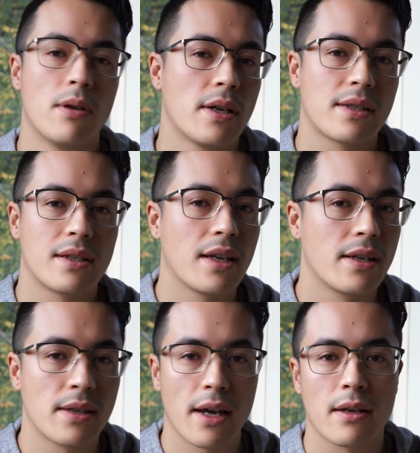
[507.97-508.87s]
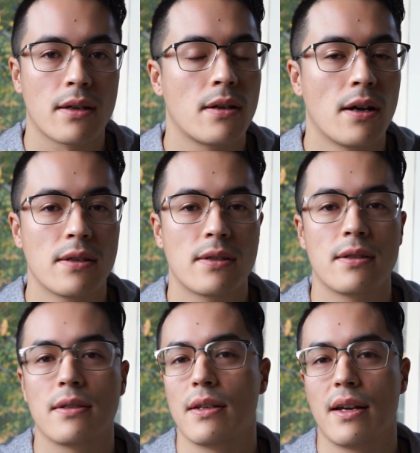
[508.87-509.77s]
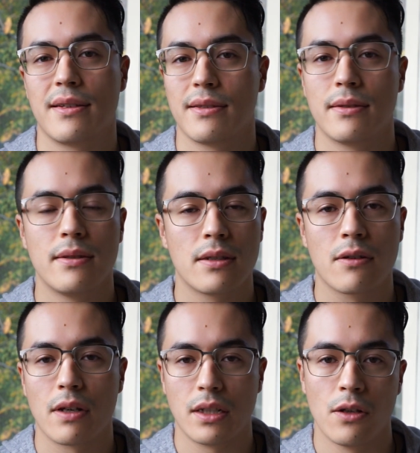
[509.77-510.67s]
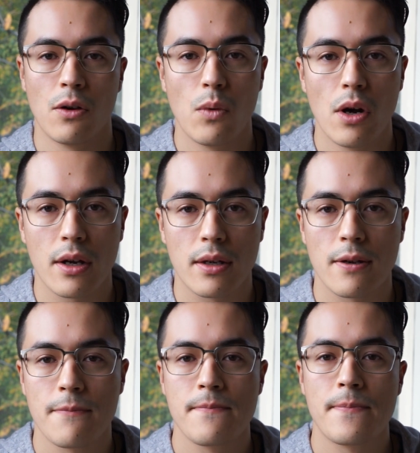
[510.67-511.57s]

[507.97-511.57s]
personally attack Carson and discredit her work.